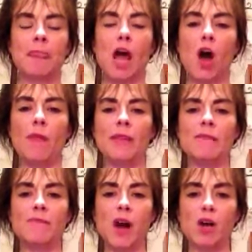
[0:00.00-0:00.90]
On the
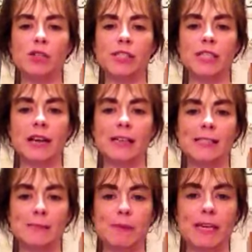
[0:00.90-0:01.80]
first
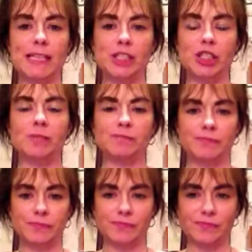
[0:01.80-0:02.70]
speech,
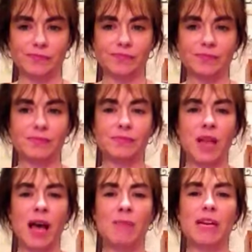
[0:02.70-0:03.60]

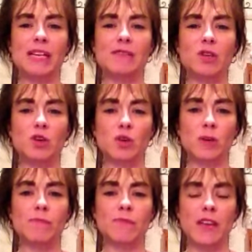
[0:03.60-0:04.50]
I'm going to give a
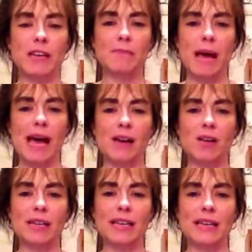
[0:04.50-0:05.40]
group feedback
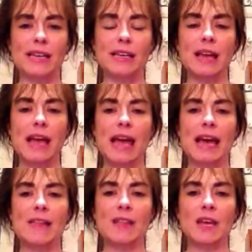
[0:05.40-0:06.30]
on it,
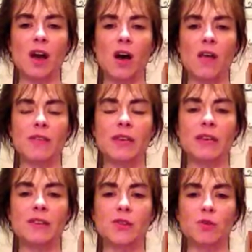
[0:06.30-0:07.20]
and then on
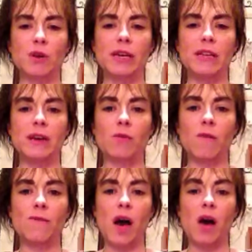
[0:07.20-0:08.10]
the 3 that will
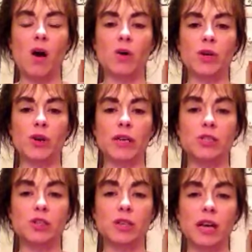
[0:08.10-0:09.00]
follow, your
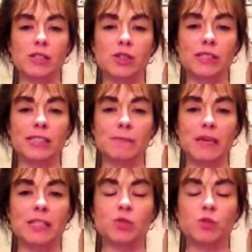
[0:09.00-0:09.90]
introductory
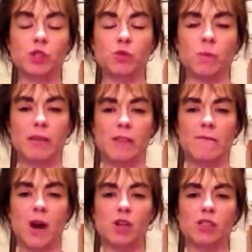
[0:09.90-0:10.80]
speech, which will be the
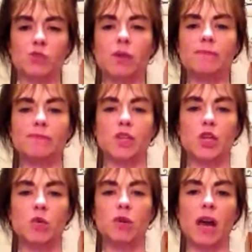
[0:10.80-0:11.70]
first one,
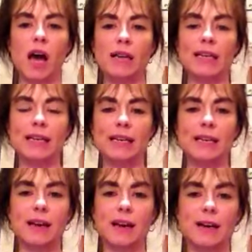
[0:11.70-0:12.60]
you will not
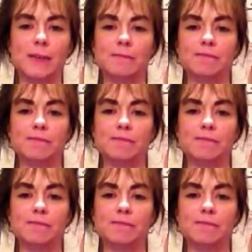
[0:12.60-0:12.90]
get a